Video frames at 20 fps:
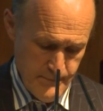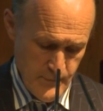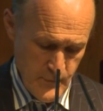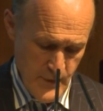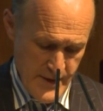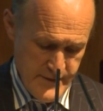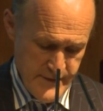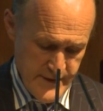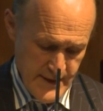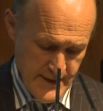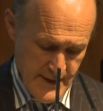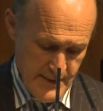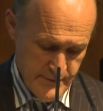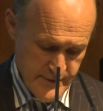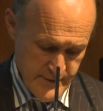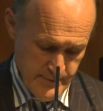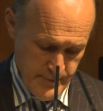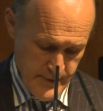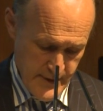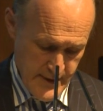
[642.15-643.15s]
Writing and
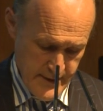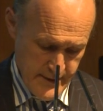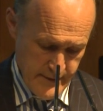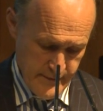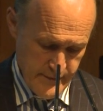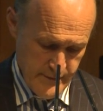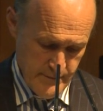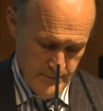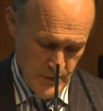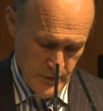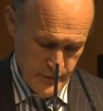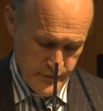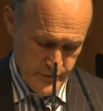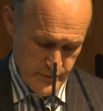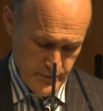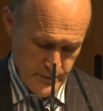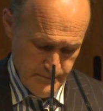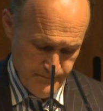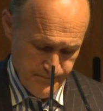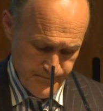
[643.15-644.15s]
Enterprise
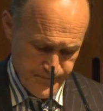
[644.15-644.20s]
module